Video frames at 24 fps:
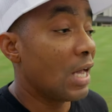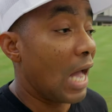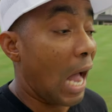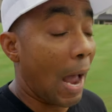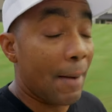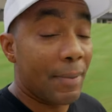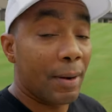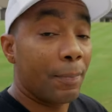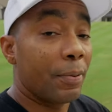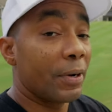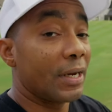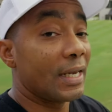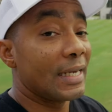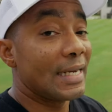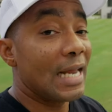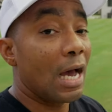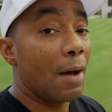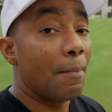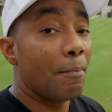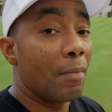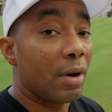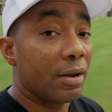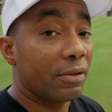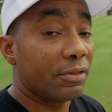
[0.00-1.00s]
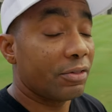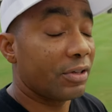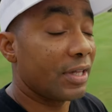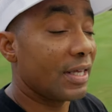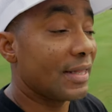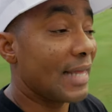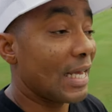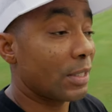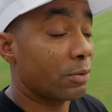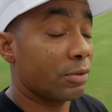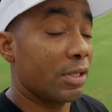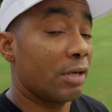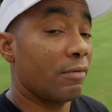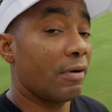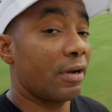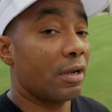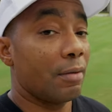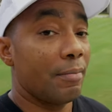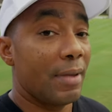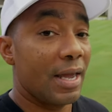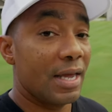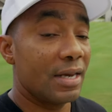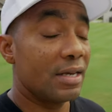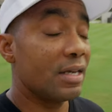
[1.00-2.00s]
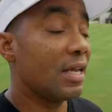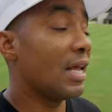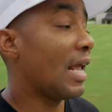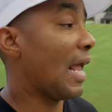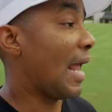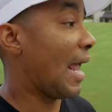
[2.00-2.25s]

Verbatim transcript: I've been putting it down monthly, that's what they recommend.